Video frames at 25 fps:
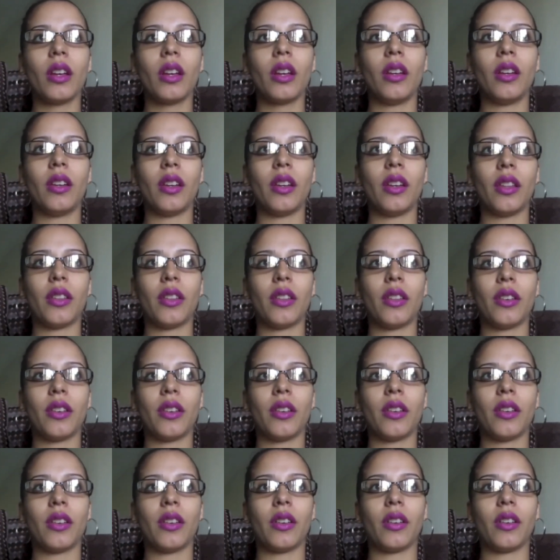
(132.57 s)

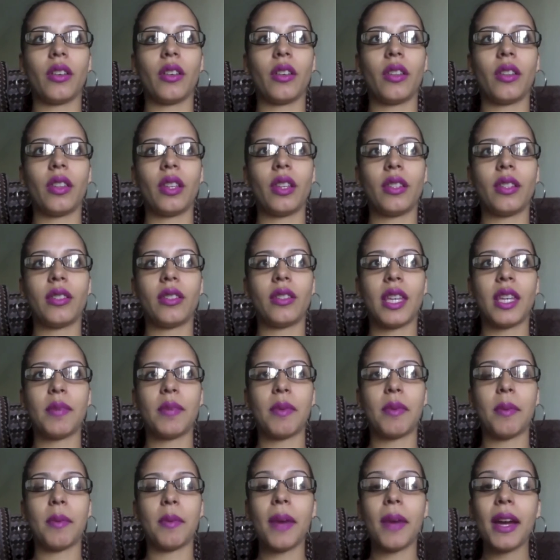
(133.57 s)
Another thing to
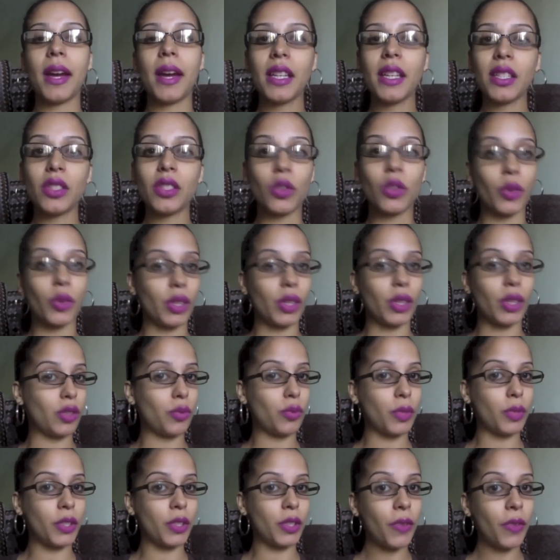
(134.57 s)
keep in mind, don't eat
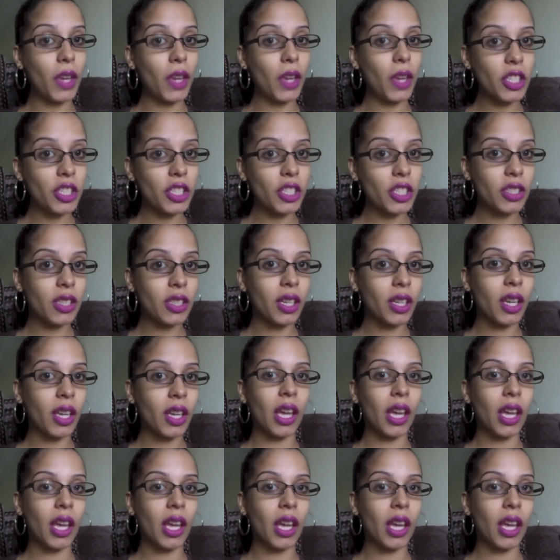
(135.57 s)
too much fish.